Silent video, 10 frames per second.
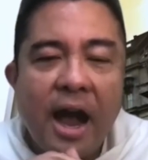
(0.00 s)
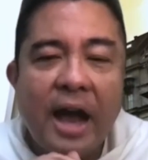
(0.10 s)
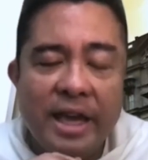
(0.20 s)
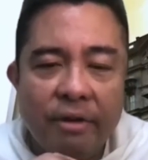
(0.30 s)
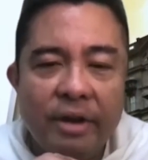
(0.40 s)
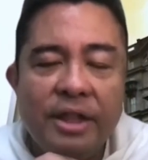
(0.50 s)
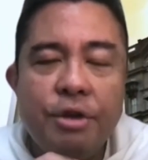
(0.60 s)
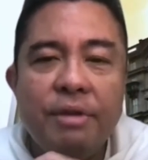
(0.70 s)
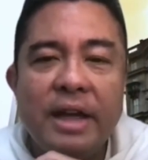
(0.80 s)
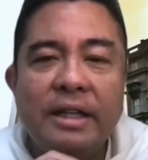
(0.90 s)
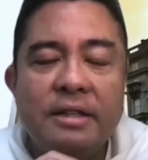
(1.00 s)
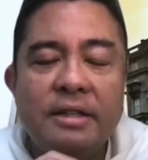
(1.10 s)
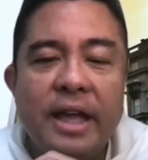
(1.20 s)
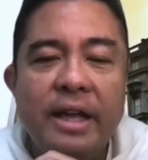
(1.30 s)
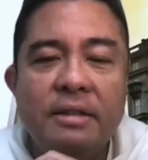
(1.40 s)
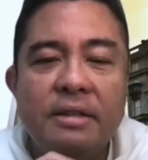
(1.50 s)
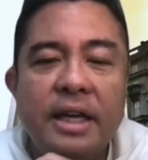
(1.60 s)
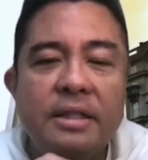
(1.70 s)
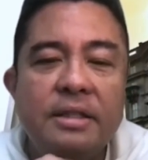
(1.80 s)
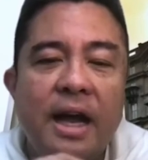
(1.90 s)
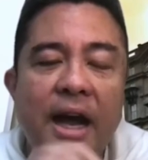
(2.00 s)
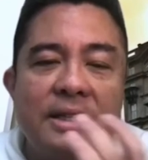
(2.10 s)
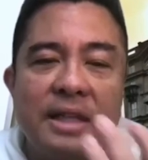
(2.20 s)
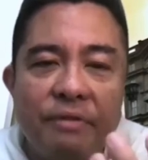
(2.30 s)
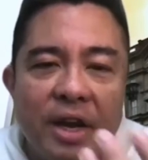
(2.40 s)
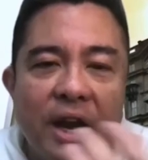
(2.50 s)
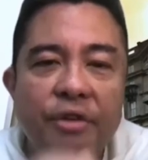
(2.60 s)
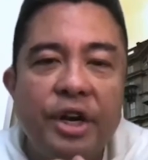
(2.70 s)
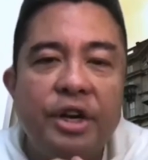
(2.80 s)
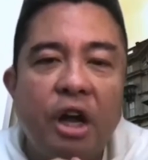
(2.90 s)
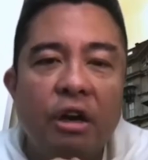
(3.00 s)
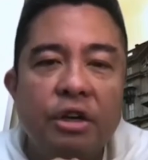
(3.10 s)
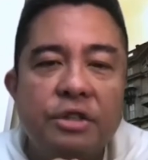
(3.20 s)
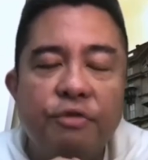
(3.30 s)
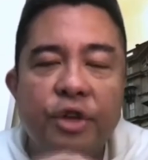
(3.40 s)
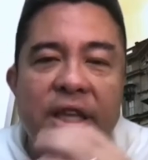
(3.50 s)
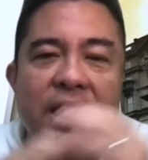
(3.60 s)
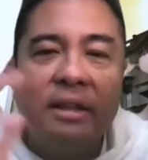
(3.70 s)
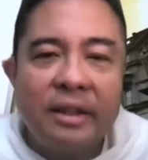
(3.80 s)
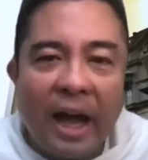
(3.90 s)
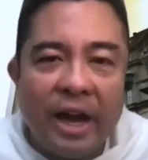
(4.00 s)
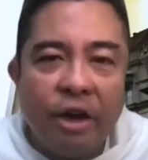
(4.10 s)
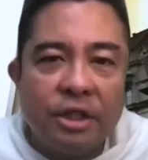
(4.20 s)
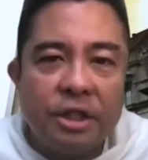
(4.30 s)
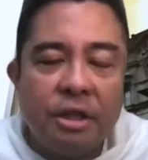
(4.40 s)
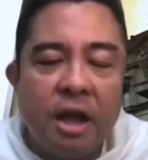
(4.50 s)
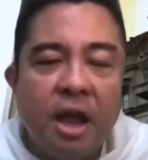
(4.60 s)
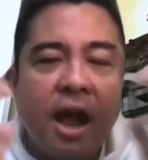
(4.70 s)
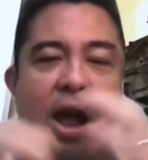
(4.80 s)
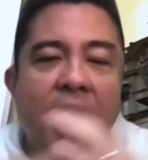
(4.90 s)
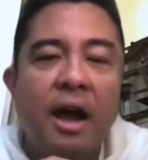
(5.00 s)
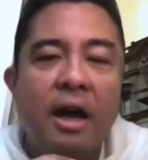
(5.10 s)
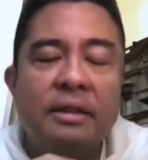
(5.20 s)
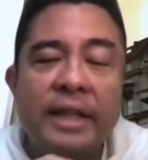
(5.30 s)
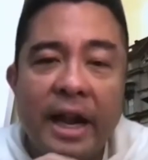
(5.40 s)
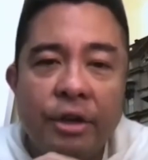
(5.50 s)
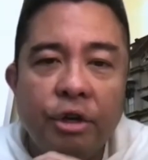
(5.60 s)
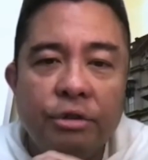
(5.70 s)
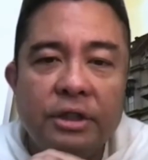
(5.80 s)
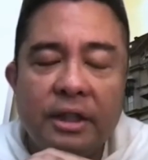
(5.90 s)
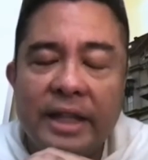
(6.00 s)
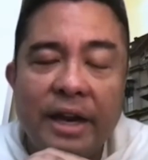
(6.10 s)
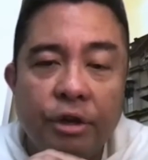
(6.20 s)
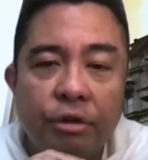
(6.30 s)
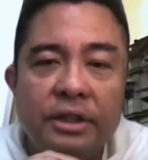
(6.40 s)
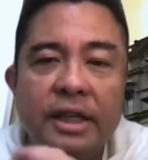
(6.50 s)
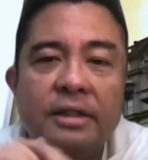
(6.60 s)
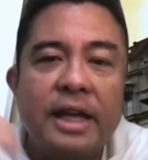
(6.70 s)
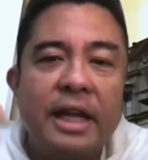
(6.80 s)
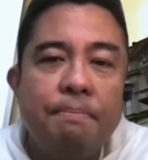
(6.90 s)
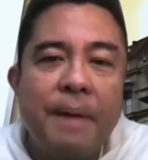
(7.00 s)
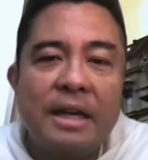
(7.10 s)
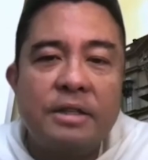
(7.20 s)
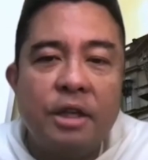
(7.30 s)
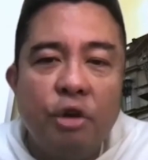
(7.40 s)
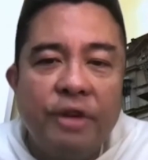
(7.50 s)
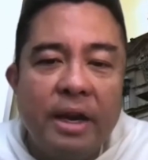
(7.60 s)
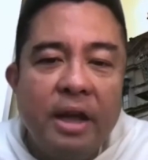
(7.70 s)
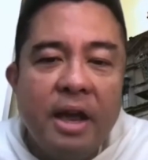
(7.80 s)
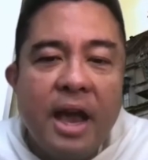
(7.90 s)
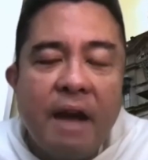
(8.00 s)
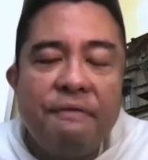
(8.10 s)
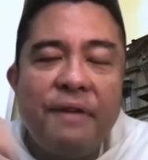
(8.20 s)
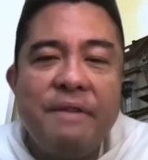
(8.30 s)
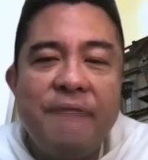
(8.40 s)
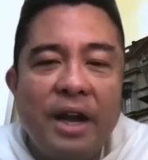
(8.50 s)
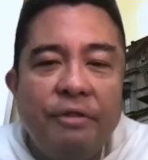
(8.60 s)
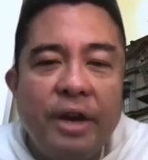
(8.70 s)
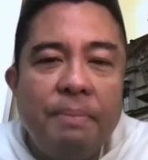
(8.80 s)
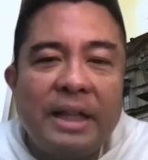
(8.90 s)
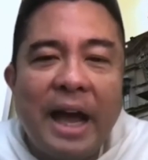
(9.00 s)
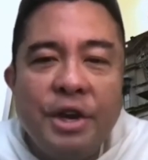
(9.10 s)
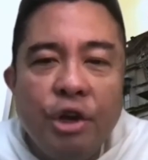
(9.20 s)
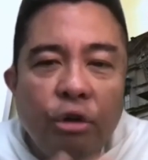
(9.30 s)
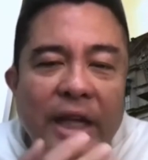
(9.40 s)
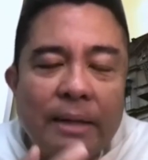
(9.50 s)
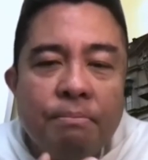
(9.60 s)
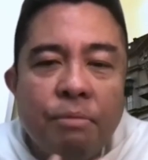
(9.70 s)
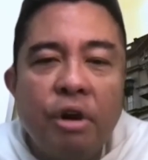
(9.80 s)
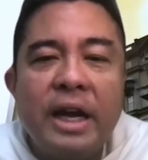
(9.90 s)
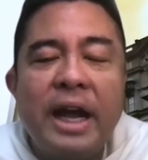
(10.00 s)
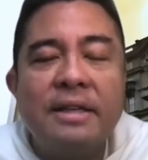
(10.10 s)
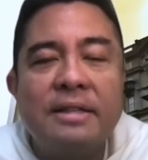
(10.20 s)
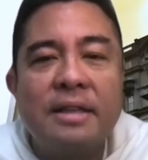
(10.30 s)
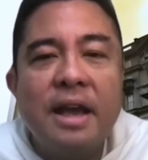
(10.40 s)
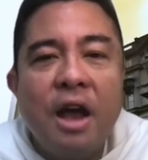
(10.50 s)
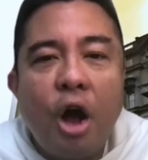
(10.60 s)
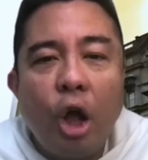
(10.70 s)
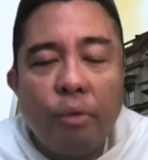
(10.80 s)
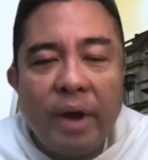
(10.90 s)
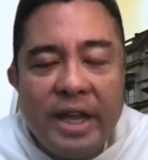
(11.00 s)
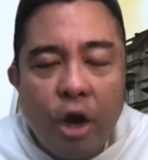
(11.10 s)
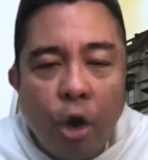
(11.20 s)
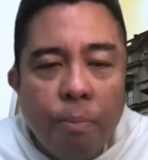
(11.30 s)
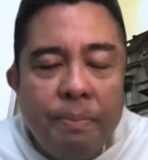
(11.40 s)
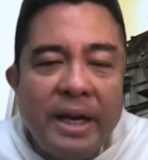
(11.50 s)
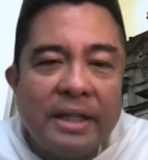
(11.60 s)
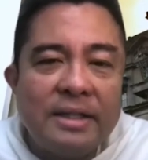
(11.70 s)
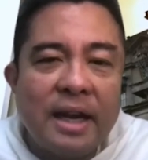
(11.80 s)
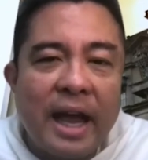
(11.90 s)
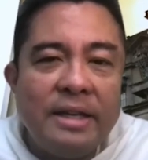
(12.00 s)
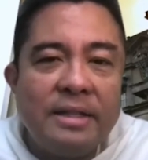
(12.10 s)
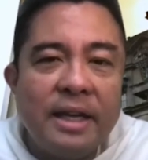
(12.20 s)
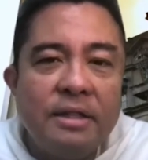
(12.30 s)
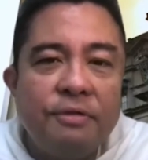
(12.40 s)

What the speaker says: here in the United States is $700 for the entire 10 doses, and Paxlovid, $500. But I know that Merck has already opened its license